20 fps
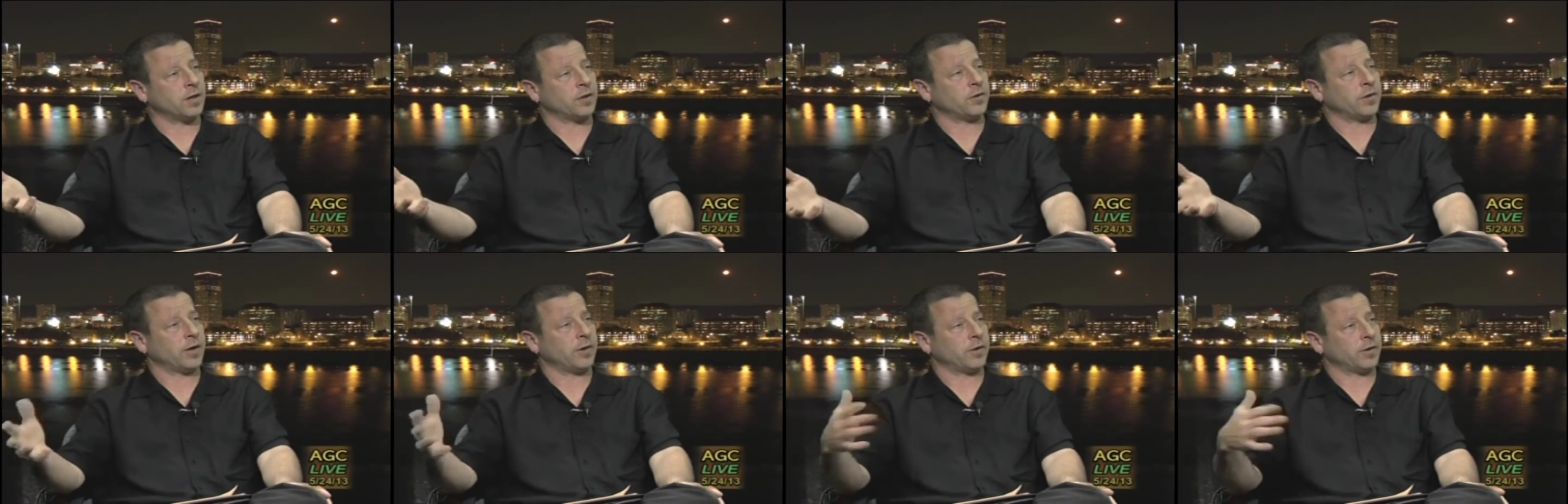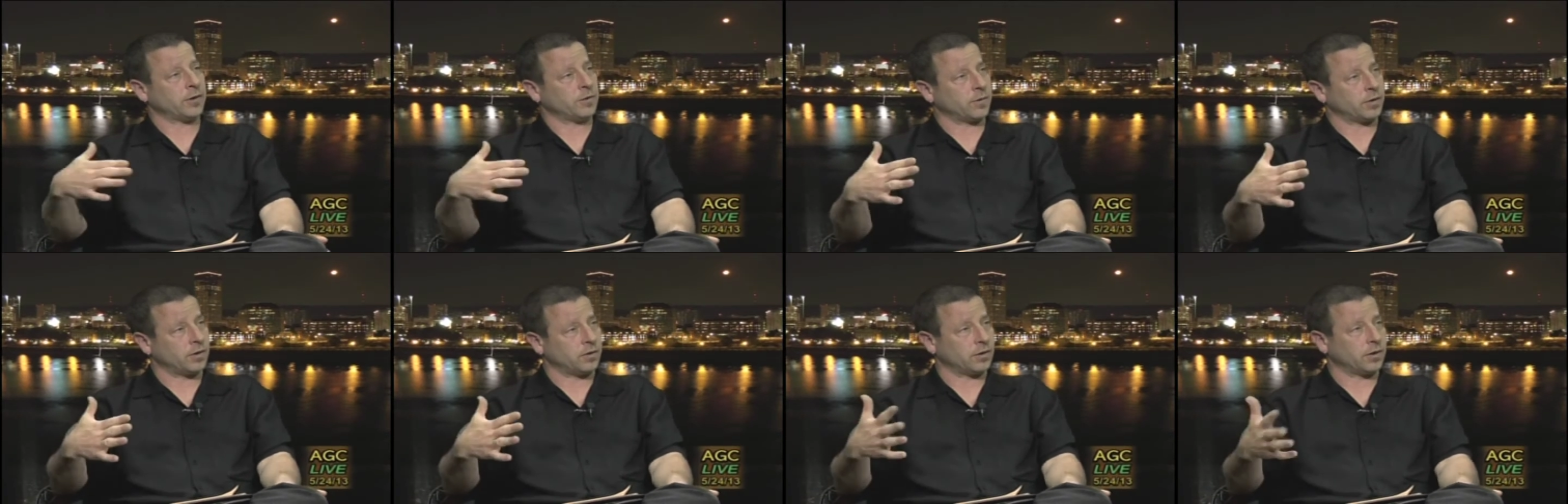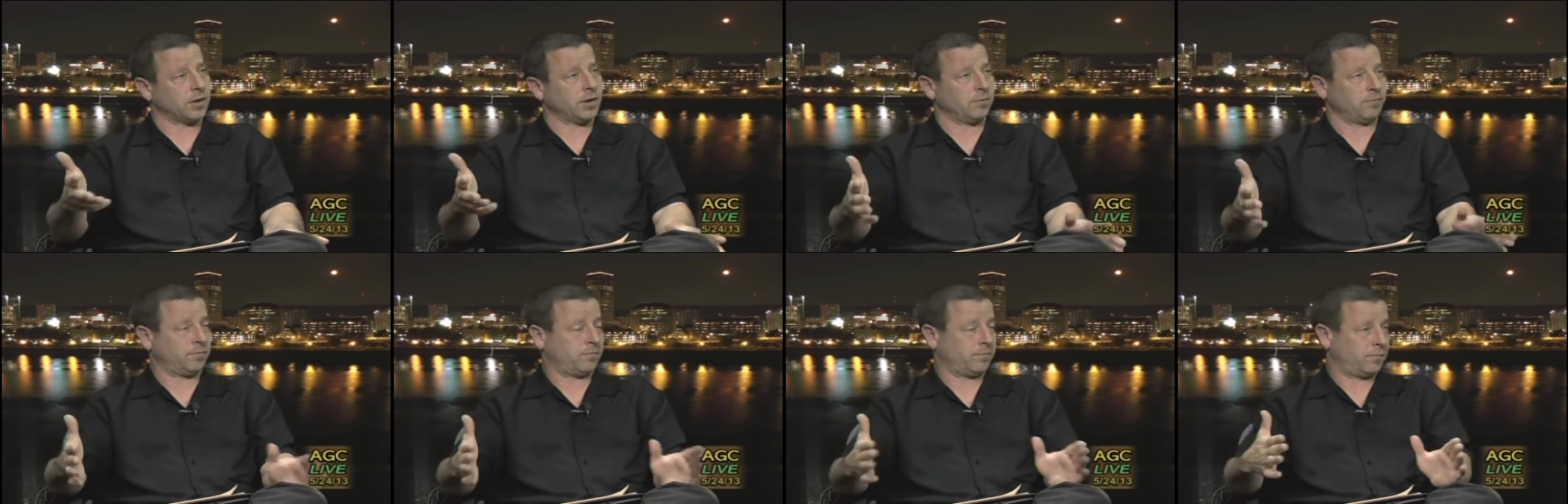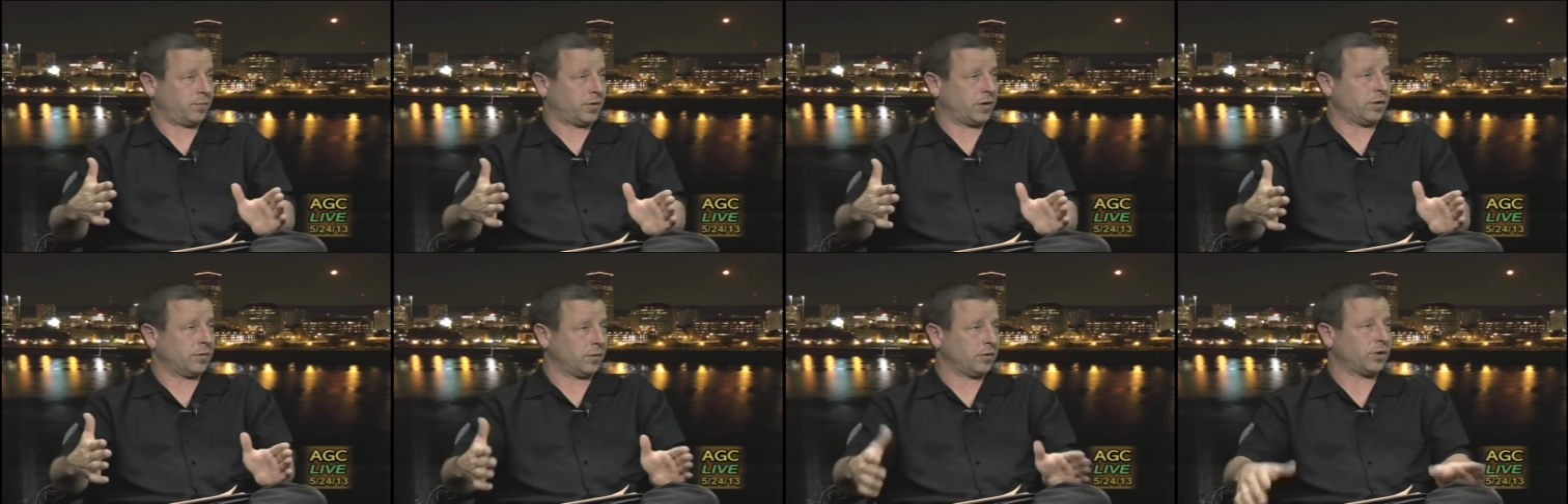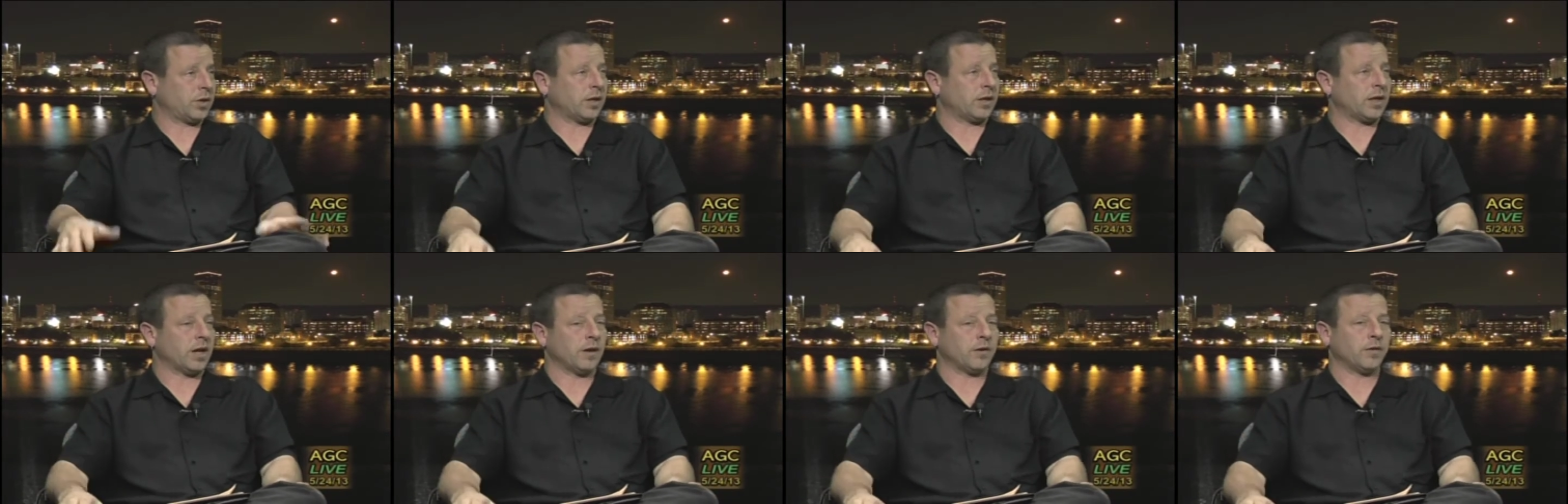in other areas would only it would
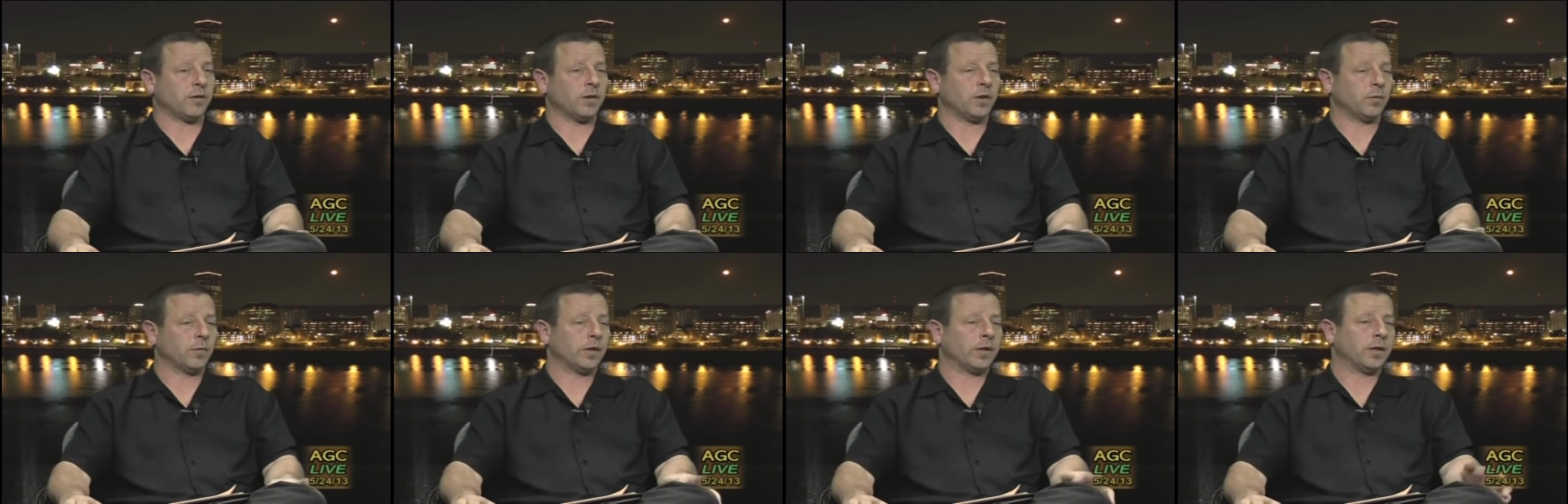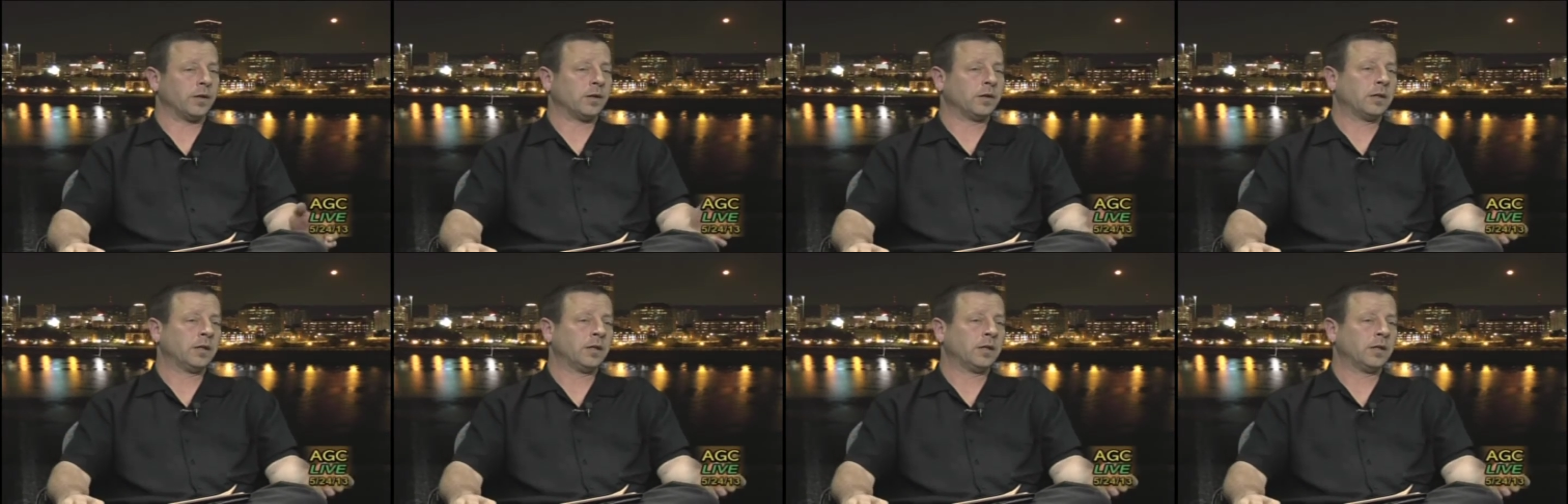shut down during winter.